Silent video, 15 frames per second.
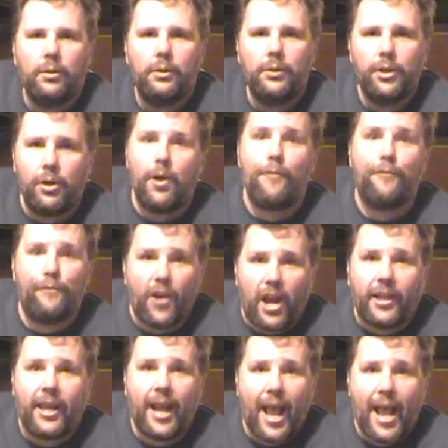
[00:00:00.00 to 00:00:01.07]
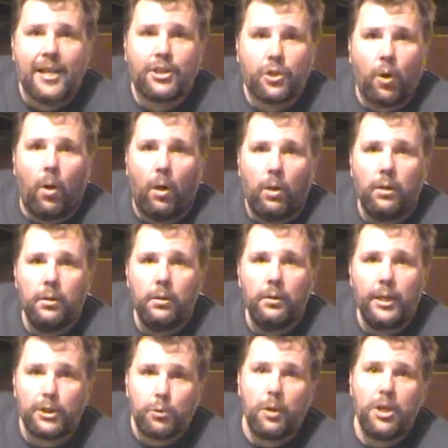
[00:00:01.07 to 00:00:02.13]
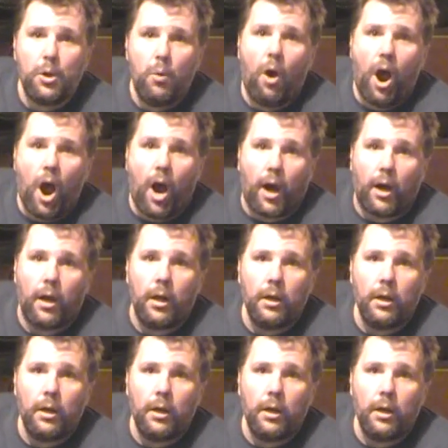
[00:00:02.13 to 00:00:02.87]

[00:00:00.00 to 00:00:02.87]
You're a fucking asshole. That's what you are.